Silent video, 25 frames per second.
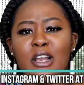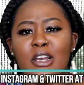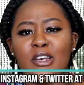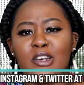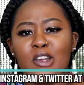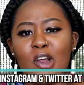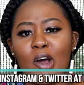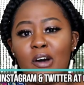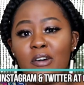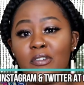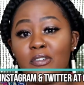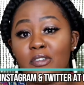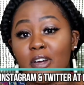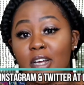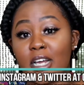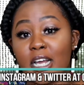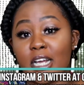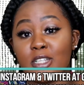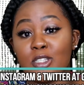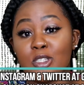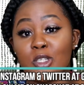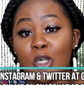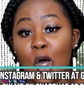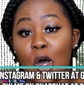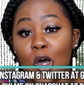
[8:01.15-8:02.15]
don't
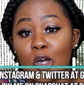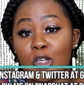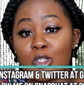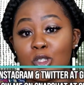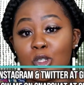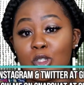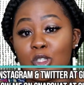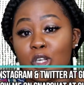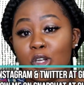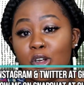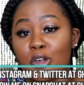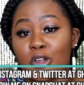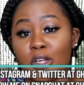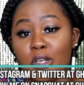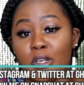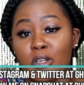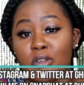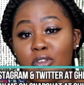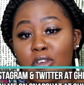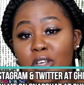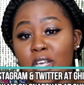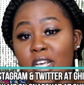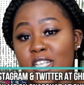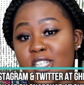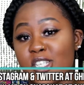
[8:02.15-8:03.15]
forget to also turn on your
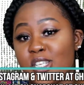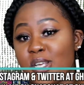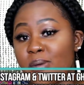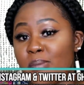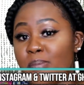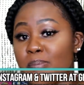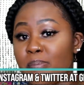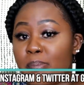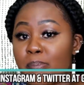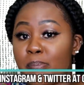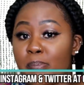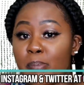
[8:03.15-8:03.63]
notification